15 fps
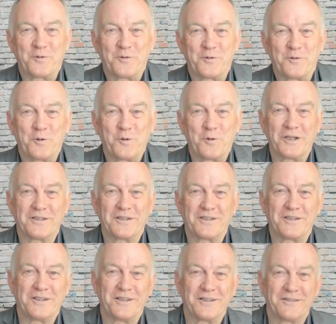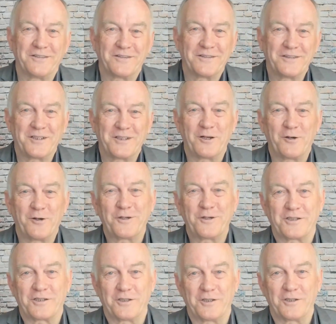forward into the
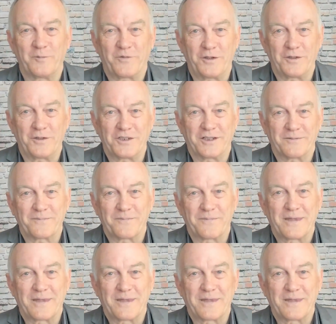longer term future.